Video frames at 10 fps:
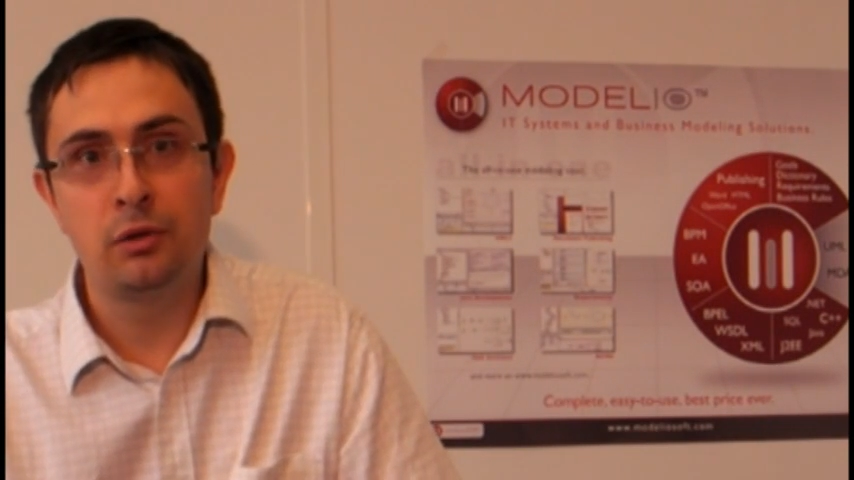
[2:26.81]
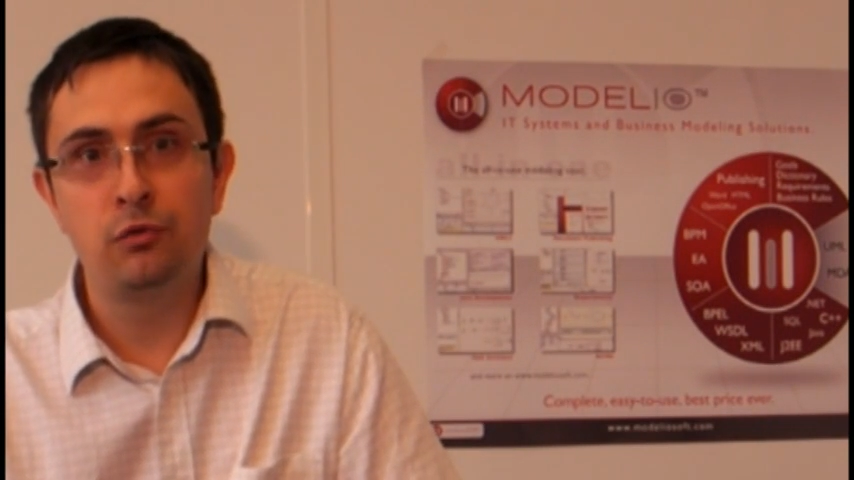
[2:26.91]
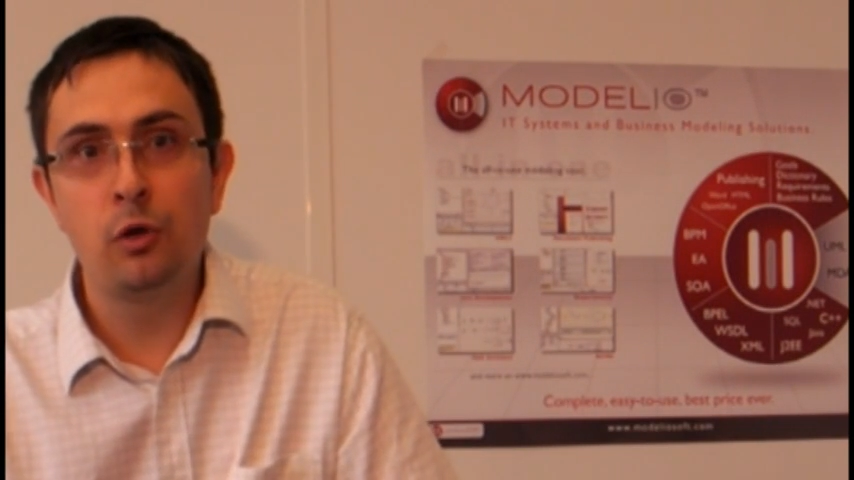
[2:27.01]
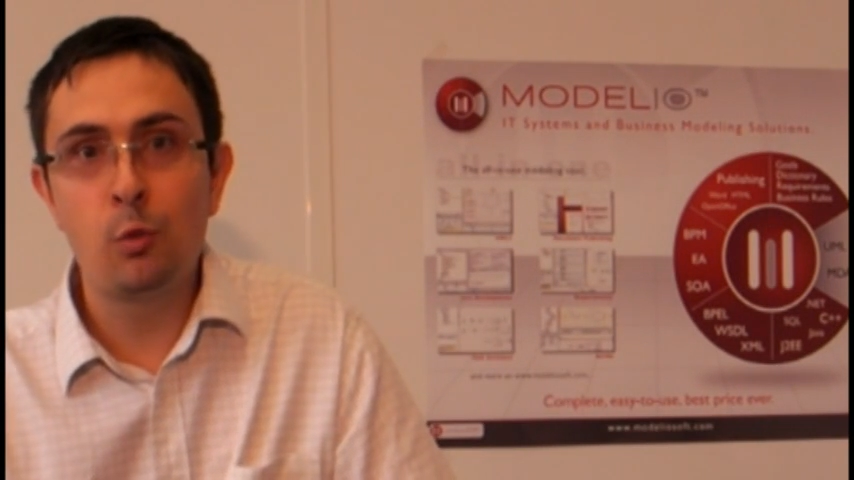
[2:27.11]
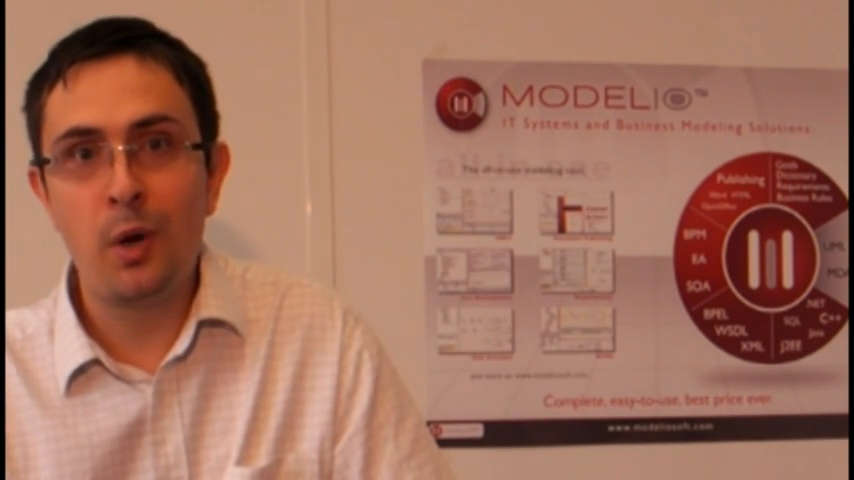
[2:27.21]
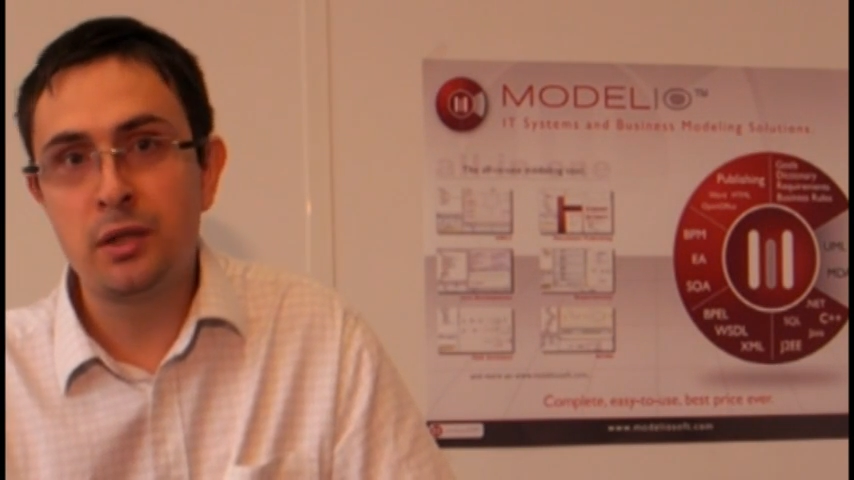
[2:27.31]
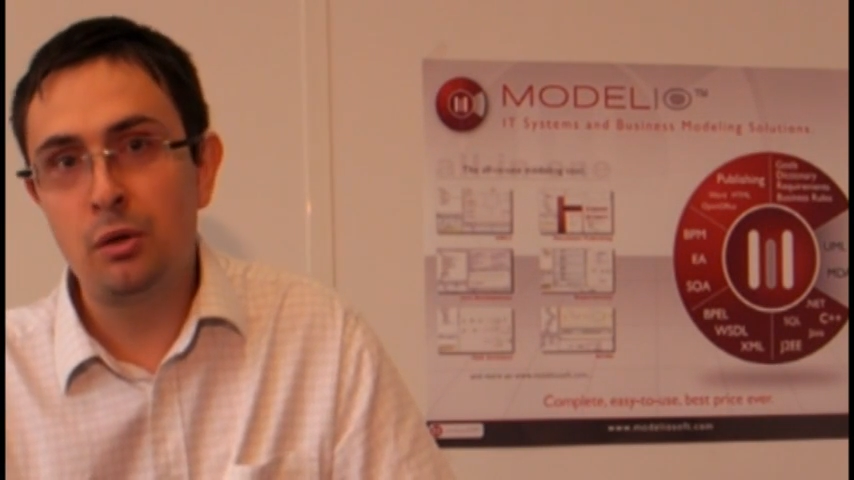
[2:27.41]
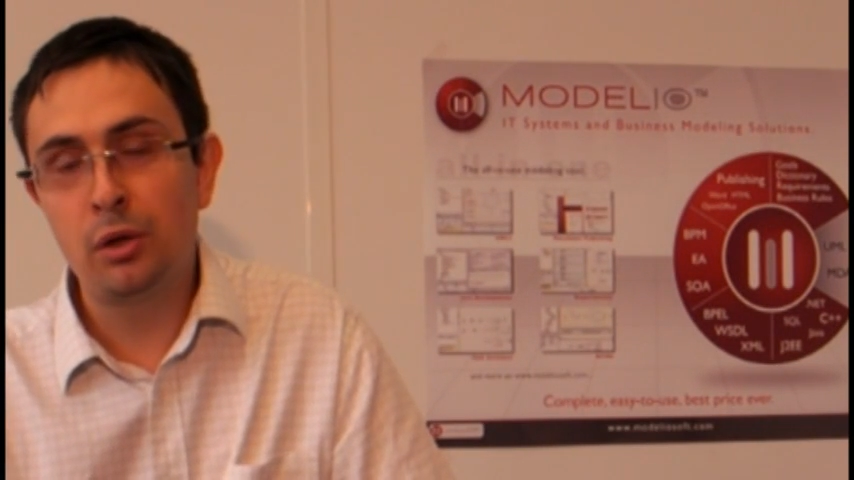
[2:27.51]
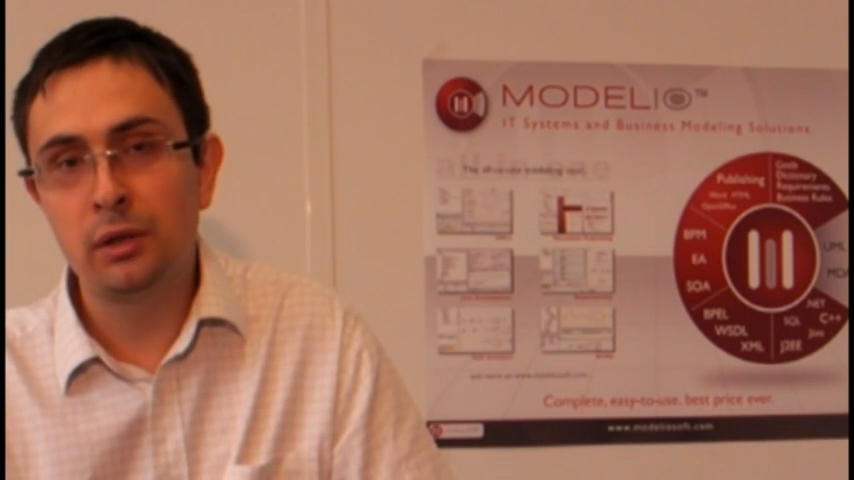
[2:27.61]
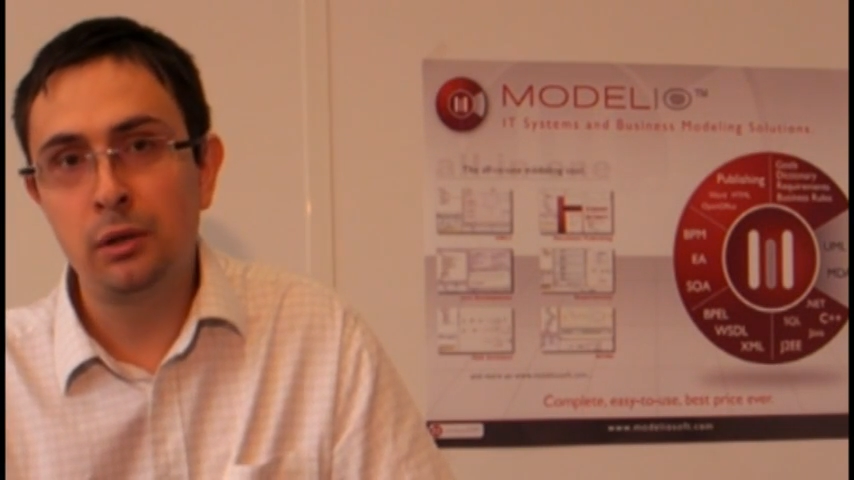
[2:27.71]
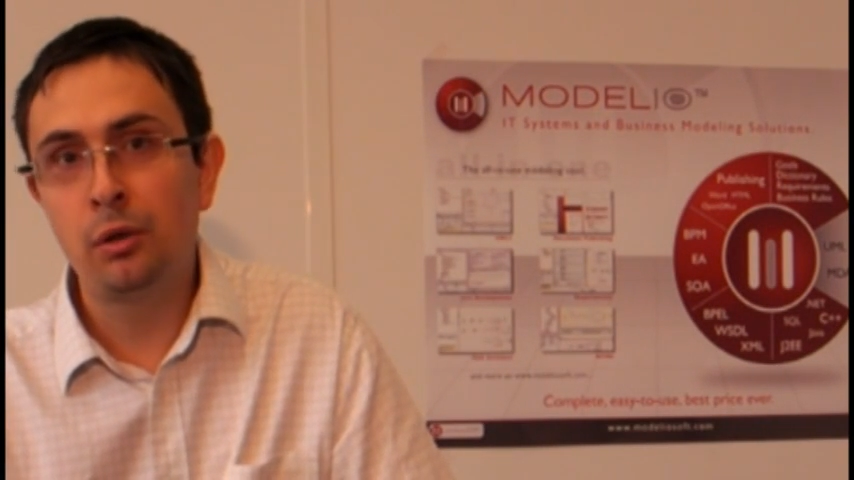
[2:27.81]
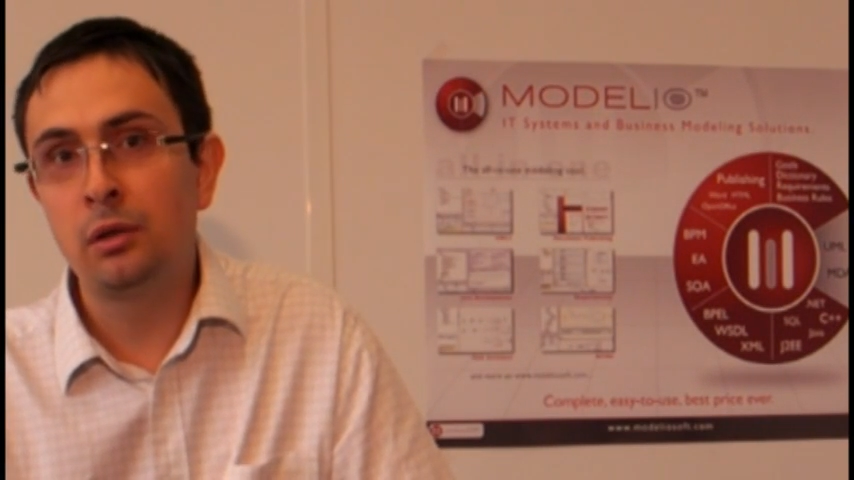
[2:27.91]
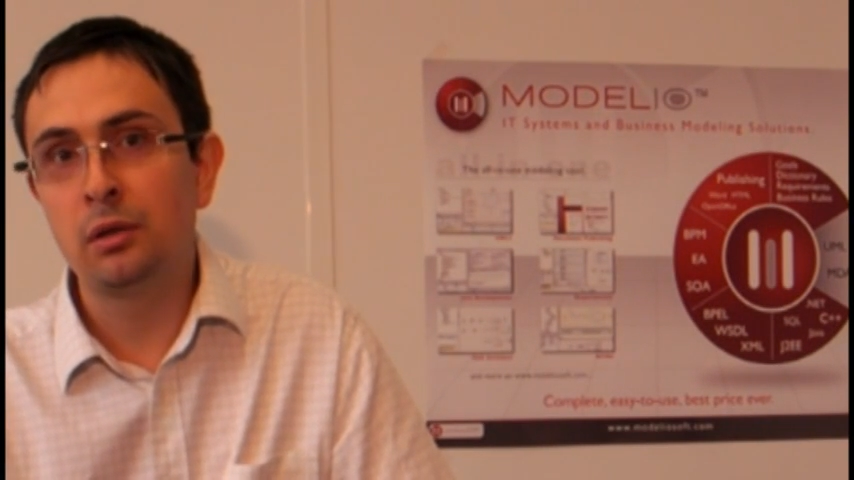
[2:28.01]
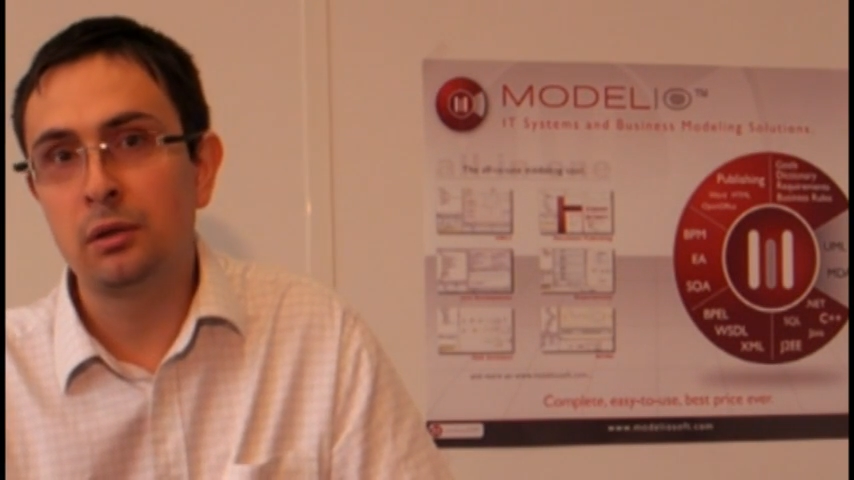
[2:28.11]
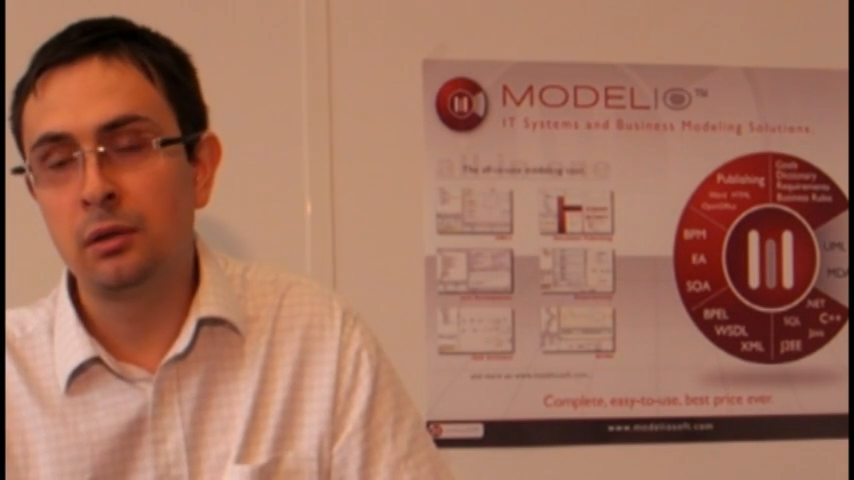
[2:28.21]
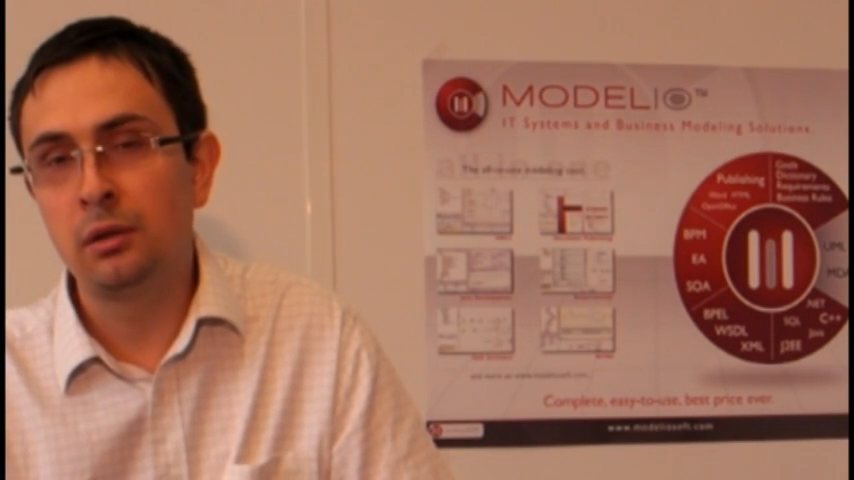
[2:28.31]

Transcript: to follow my talk and learn uh,